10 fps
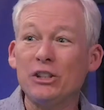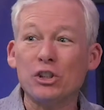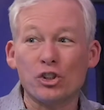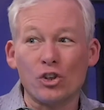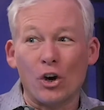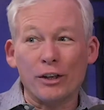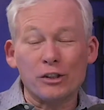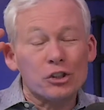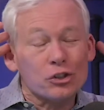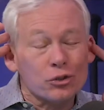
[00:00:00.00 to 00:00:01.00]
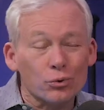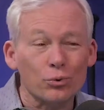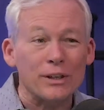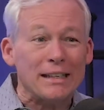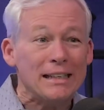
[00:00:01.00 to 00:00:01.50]
just started
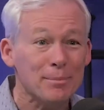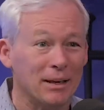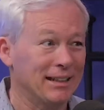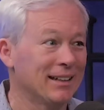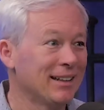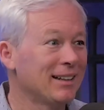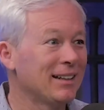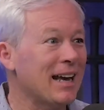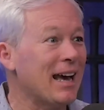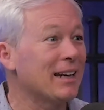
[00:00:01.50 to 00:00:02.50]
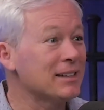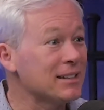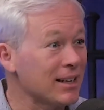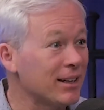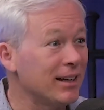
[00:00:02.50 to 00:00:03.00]
screaming mm. at his mm.
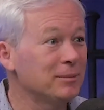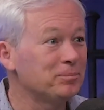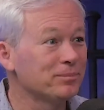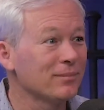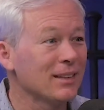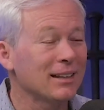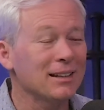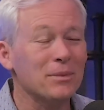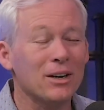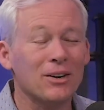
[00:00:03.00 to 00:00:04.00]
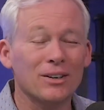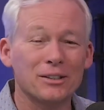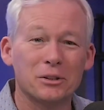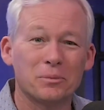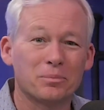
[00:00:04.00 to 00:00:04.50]
son. Mm. And my heart
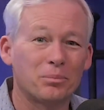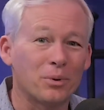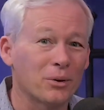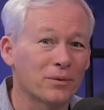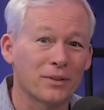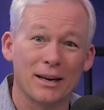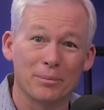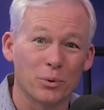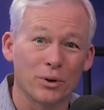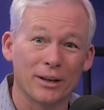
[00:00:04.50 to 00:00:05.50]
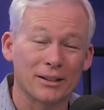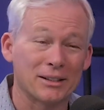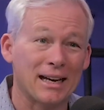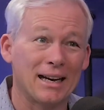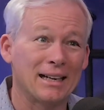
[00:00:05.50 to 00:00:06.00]
just broke yeah. for that boy because
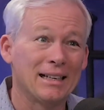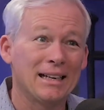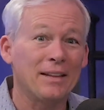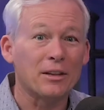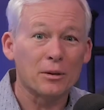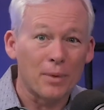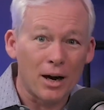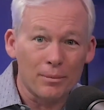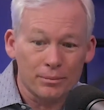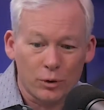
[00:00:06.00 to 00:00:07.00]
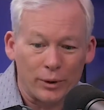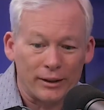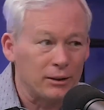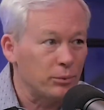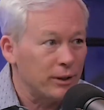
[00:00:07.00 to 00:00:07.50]
I, and then the mom
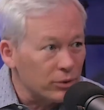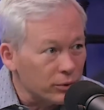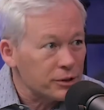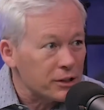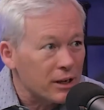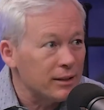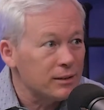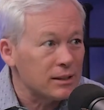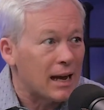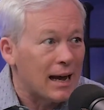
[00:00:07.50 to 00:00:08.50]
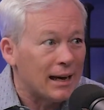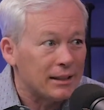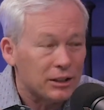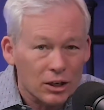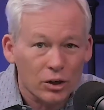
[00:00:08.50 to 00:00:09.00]
quickly went to her son's side,
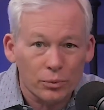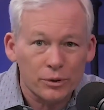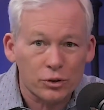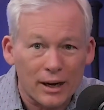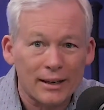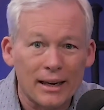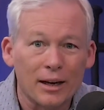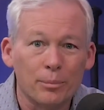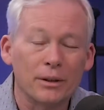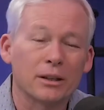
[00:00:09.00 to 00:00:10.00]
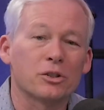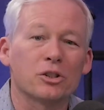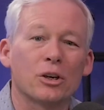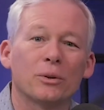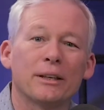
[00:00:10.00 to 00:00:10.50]
you know, yeah. was trying to help and
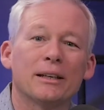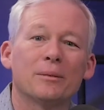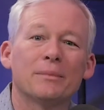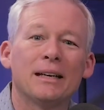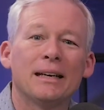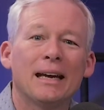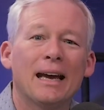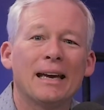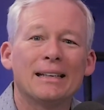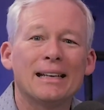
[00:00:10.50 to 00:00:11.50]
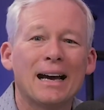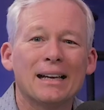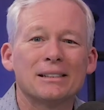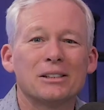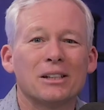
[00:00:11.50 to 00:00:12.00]
console him. And I
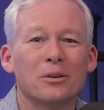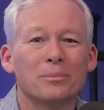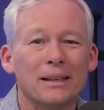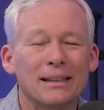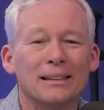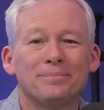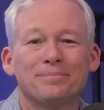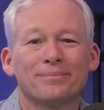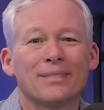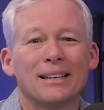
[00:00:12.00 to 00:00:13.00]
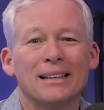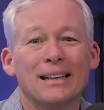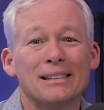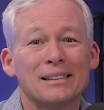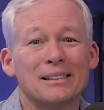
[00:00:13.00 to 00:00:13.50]
just thought, man, mm.
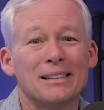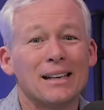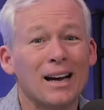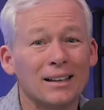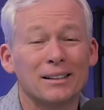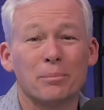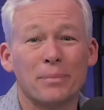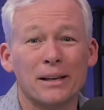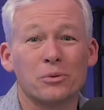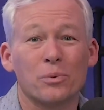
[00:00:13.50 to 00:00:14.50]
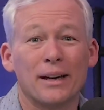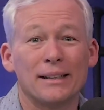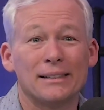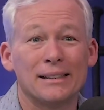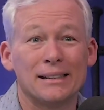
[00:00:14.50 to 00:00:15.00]
that's just not the best way
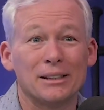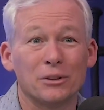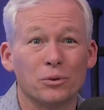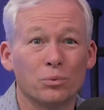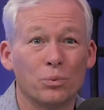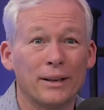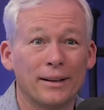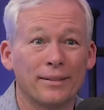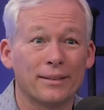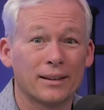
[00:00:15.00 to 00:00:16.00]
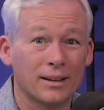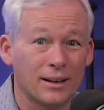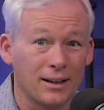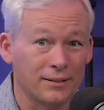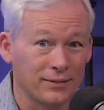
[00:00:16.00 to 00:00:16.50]
to deal with
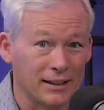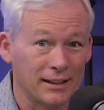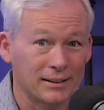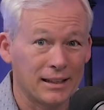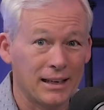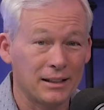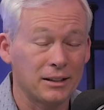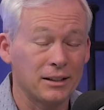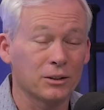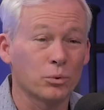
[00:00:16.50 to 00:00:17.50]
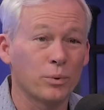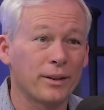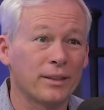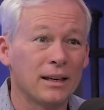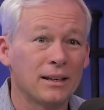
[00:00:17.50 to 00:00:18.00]
conflict and to deal
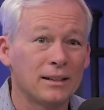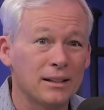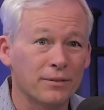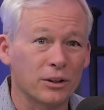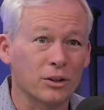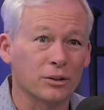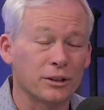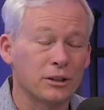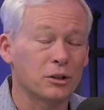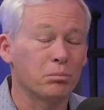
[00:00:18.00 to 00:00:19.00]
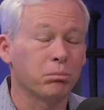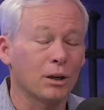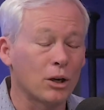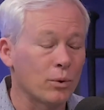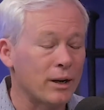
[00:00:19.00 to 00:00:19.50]
with difficulty, just
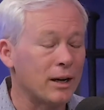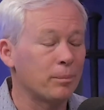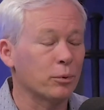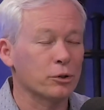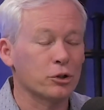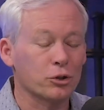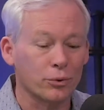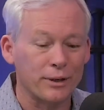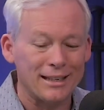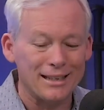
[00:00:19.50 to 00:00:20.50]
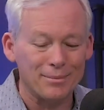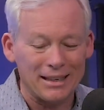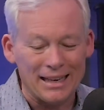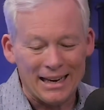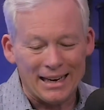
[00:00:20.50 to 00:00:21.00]
blow up or scream.
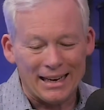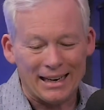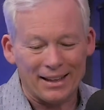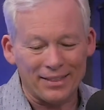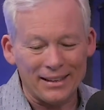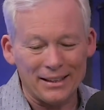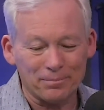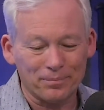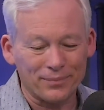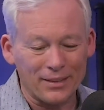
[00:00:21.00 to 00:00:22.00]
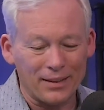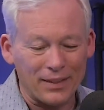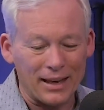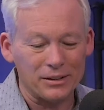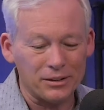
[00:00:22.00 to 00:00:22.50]
And, and I think that, mm-hmm.
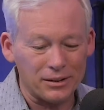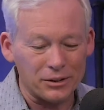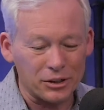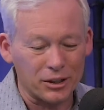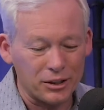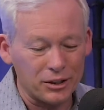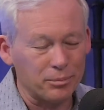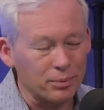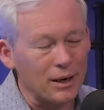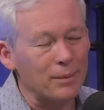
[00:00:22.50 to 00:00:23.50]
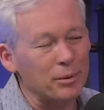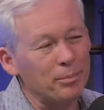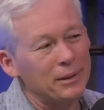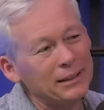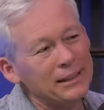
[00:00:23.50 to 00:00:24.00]
that there's a good
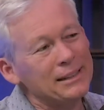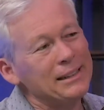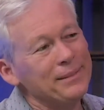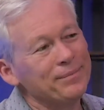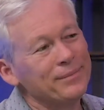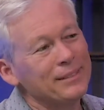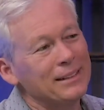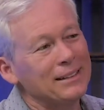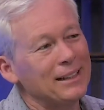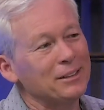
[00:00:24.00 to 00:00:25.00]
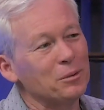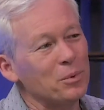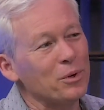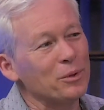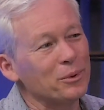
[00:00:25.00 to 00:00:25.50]
probability that that little
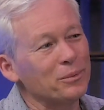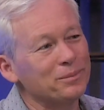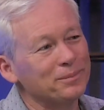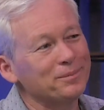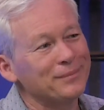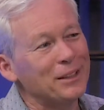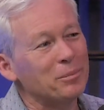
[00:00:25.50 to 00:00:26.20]
boy will, he'll